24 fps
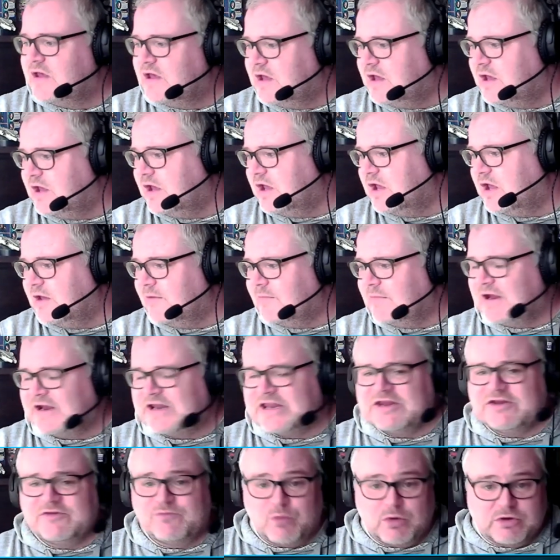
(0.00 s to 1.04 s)
And
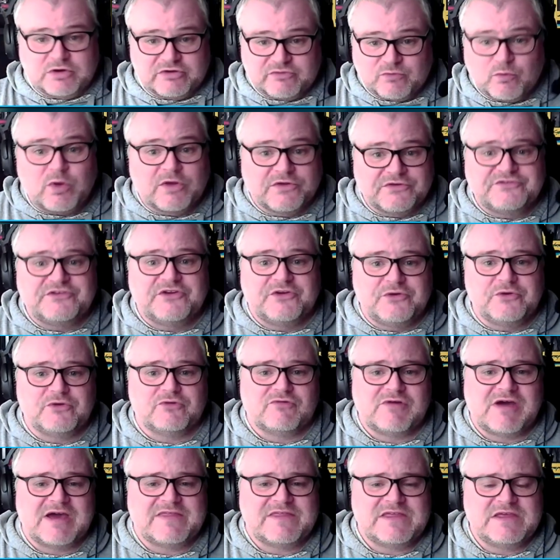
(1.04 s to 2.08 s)
he wants to do the
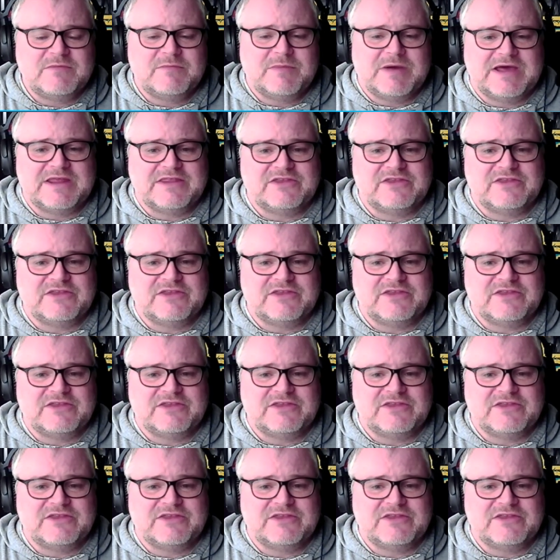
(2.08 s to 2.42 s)
right thing by